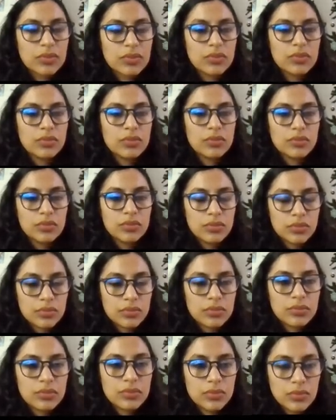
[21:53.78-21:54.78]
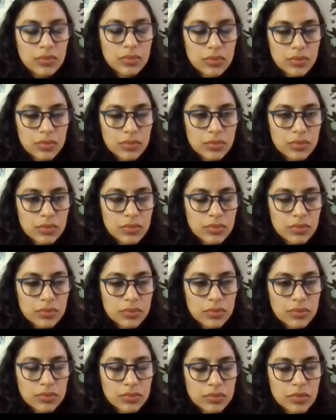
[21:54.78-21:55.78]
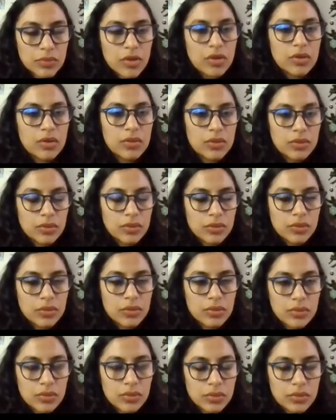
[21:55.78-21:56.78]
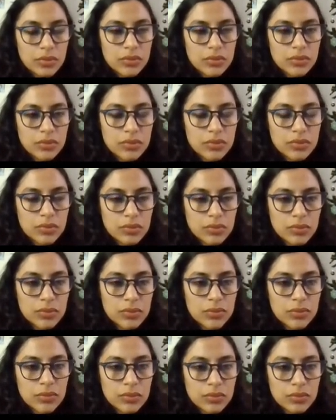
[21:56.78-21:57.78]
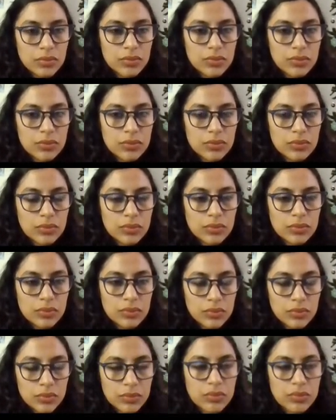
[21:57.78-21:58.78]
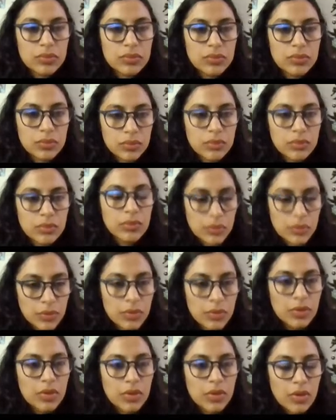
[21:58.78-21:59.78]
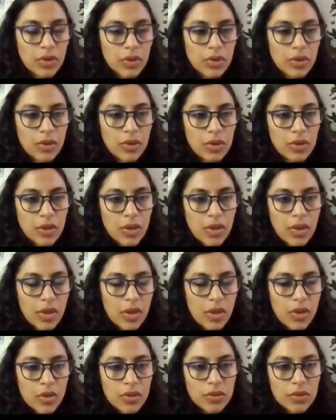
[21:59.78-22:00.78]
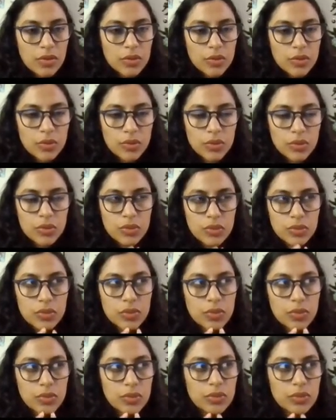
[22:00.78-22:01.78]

The person shown says nothing.